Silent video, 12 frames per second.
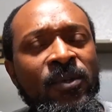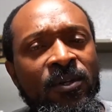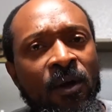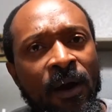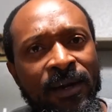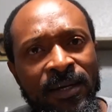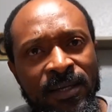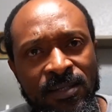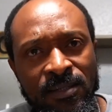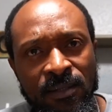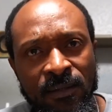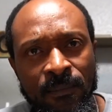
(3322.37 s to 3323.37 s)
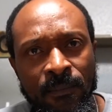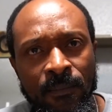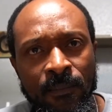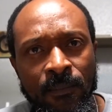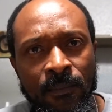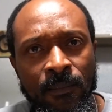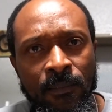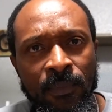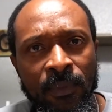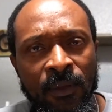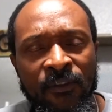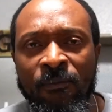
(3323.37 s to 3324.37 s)
the darkness.
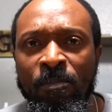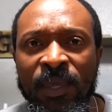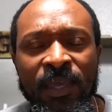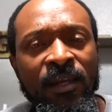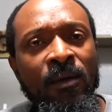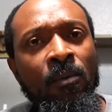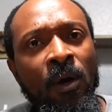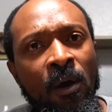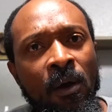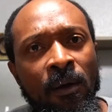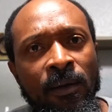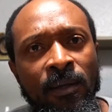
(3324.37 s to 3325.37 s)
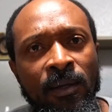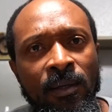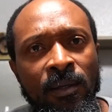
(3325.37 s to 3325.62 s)
Speaking the word.